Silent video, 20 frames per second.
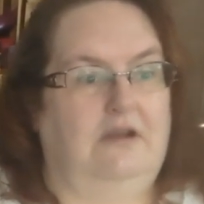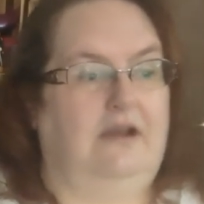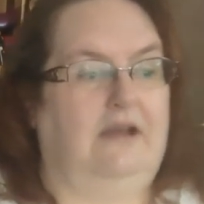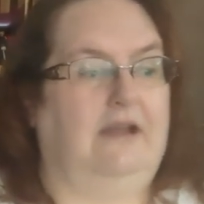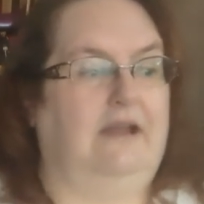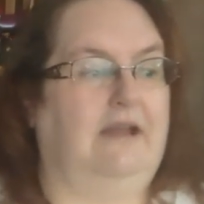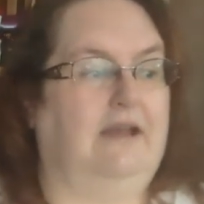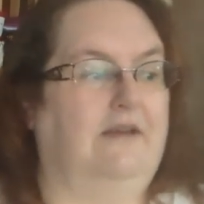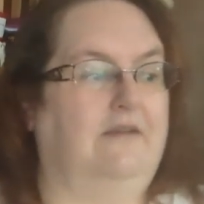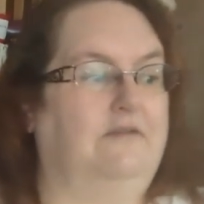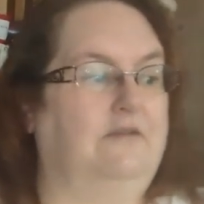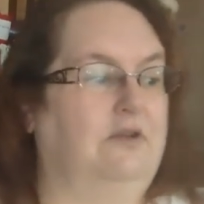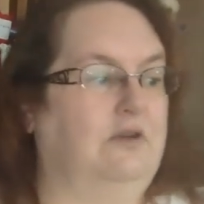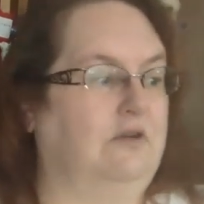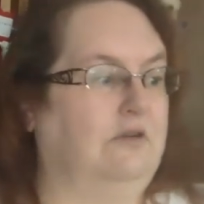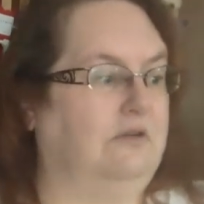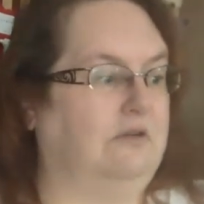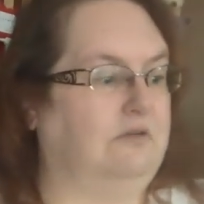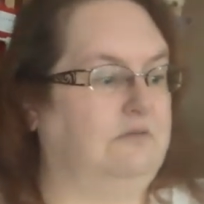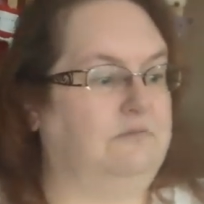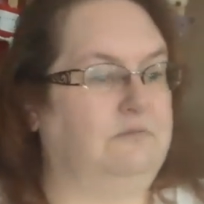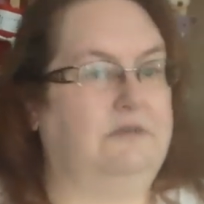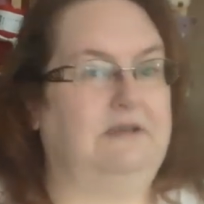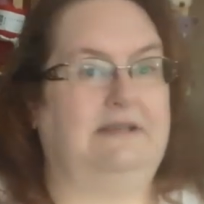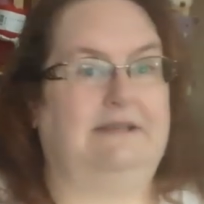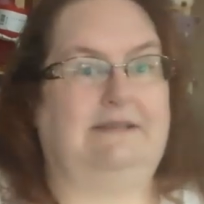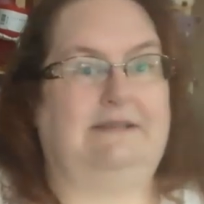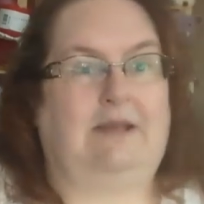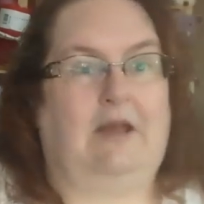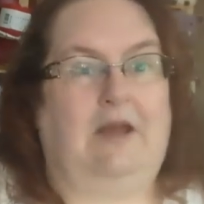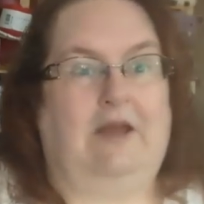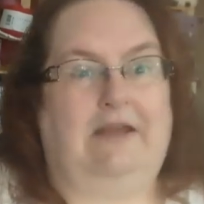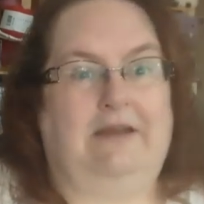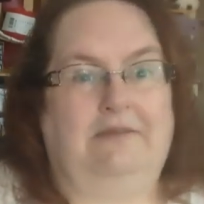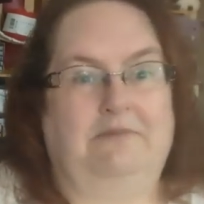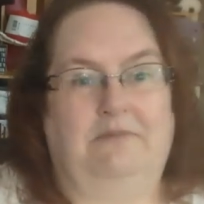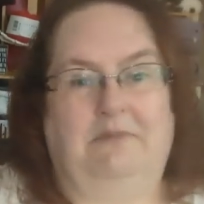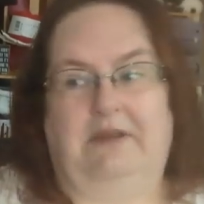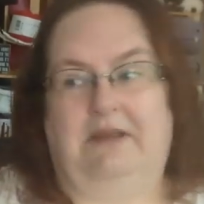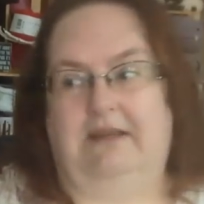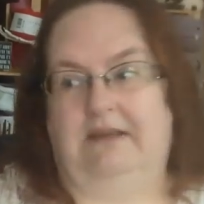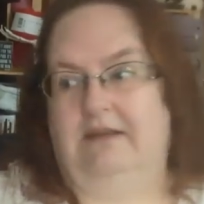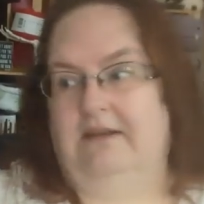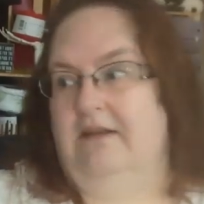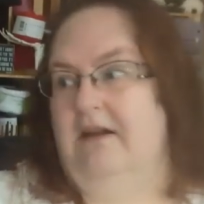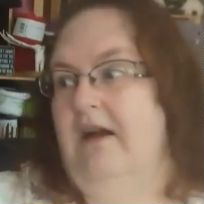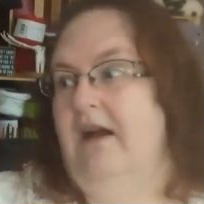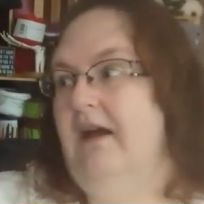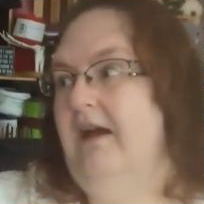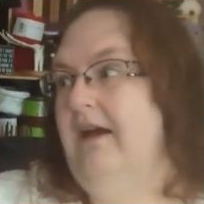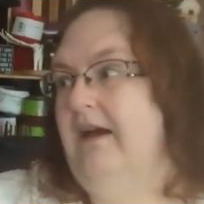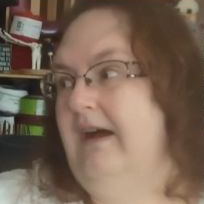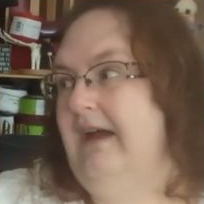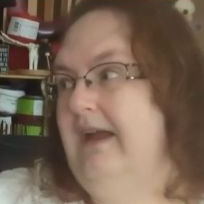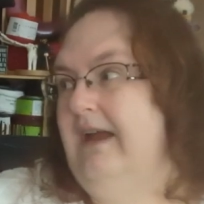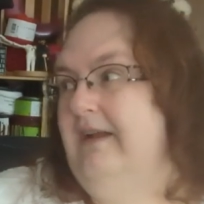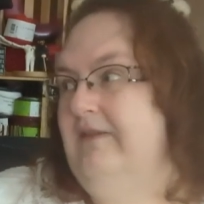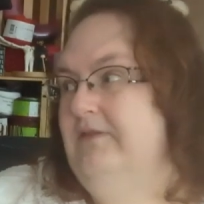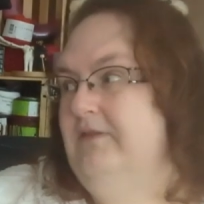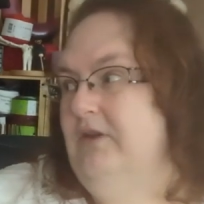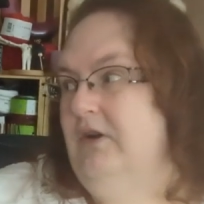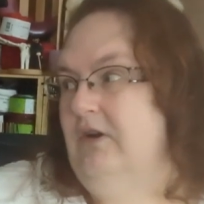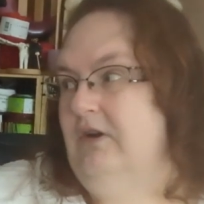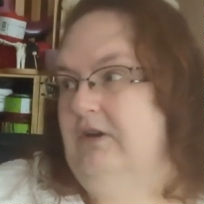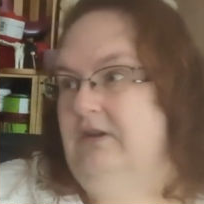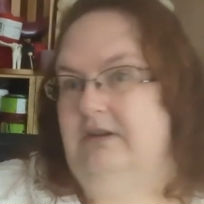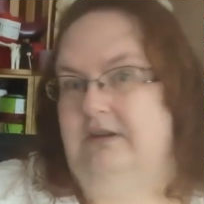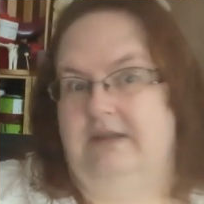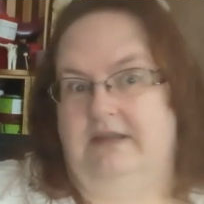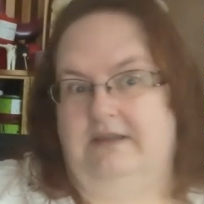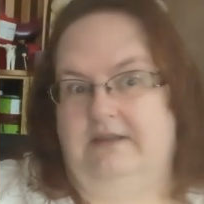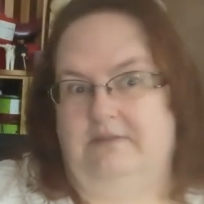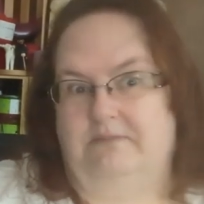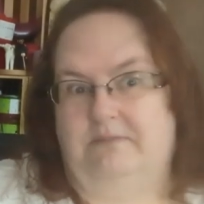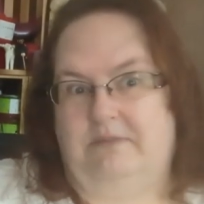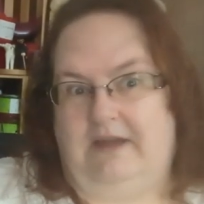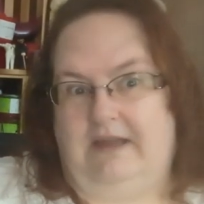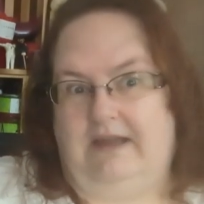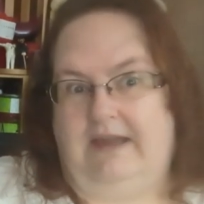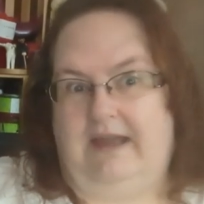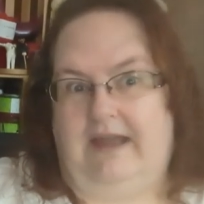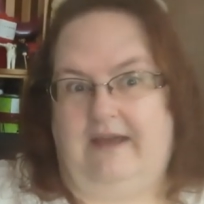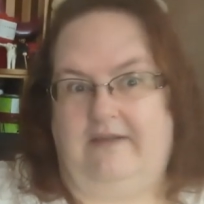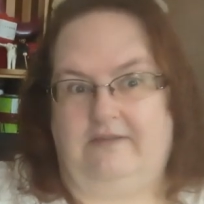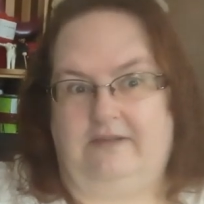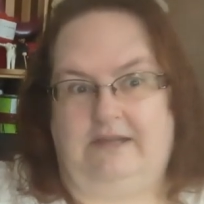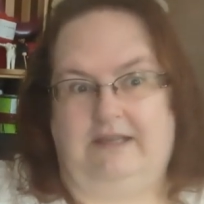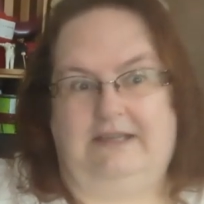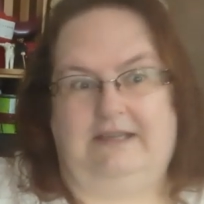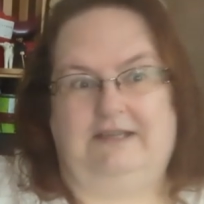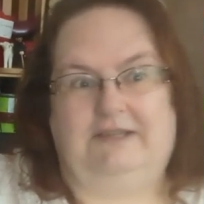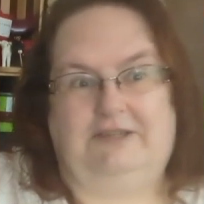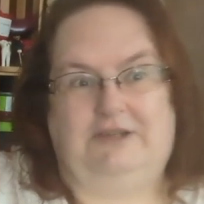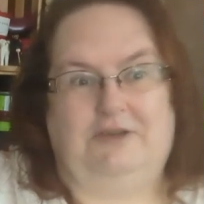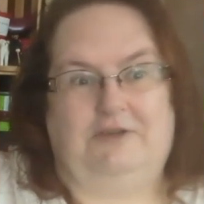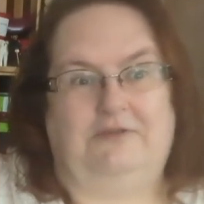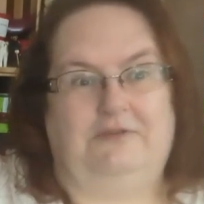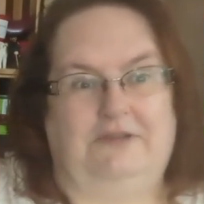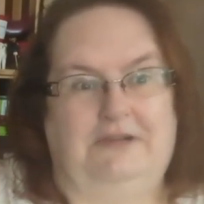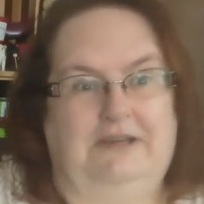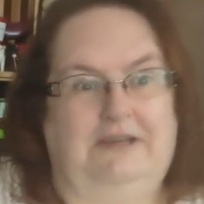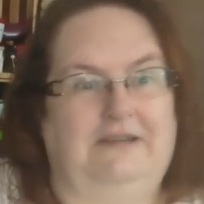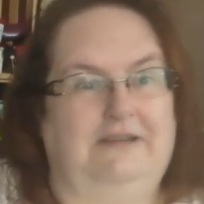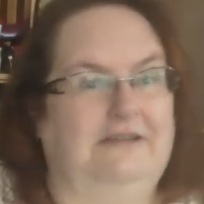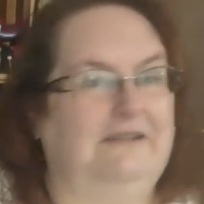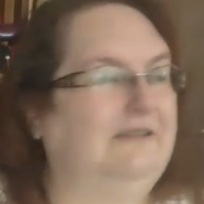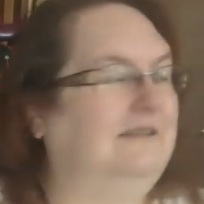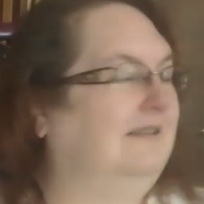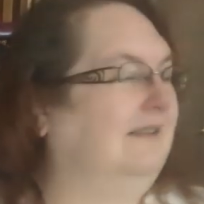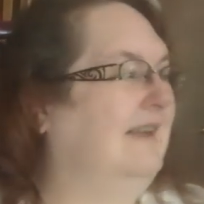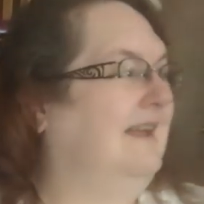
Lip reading: I have yarn beside me. I have yarn in my avalanche over here.